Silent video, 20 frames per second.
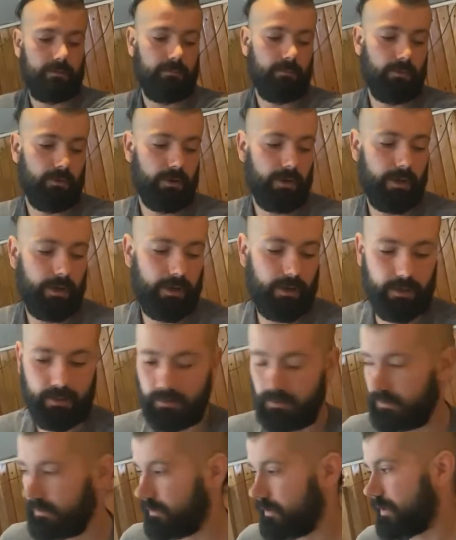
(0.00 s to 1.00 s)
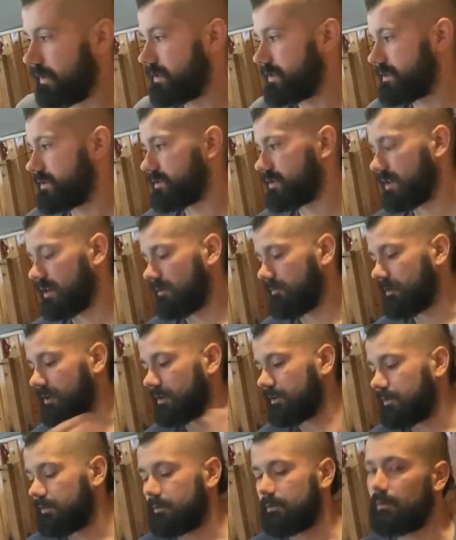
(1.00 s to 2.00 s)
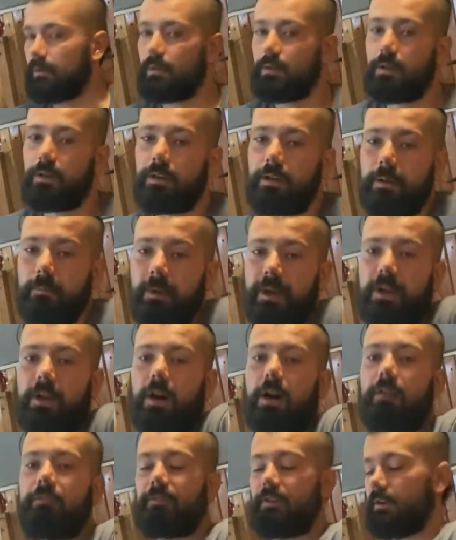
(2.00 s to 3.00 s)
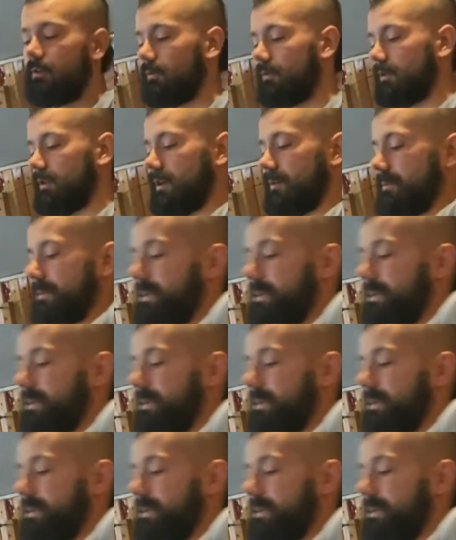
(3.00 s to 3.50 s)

morning, ladies and gentlemen. Oh, I gotta get my coffee. Hold up a